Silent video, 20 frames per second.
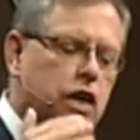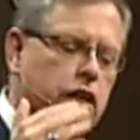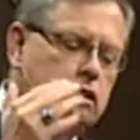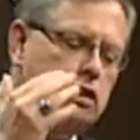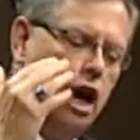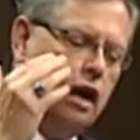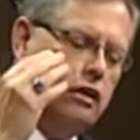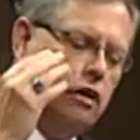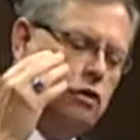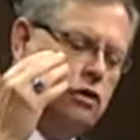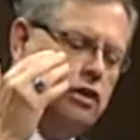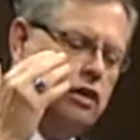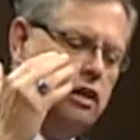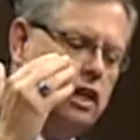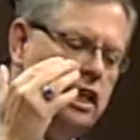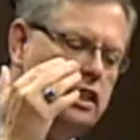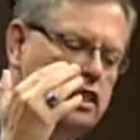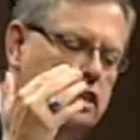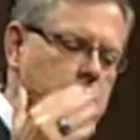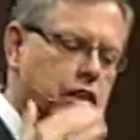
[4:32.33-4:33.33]
not only the
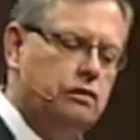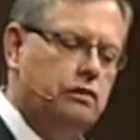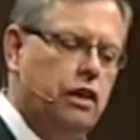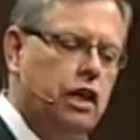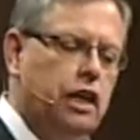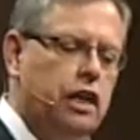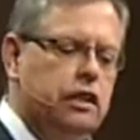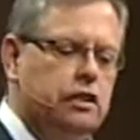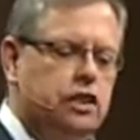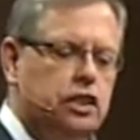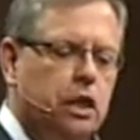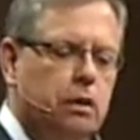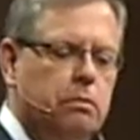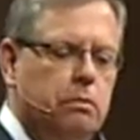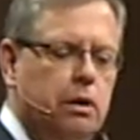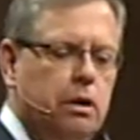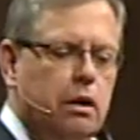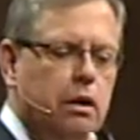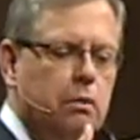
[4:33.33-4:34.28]
nation of Egypt,